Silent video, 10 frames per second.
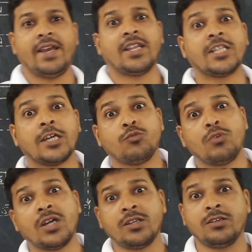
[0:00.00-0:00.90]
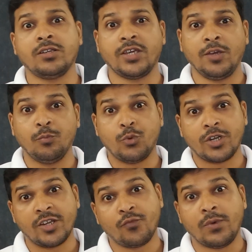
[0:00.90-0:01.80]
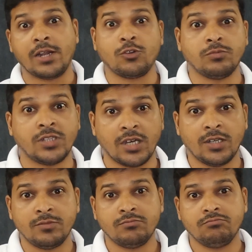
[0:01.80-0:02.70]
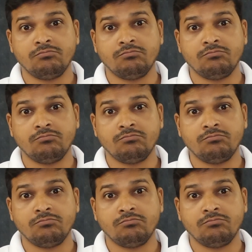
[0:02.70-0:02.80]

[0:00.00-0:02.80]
another one important part of the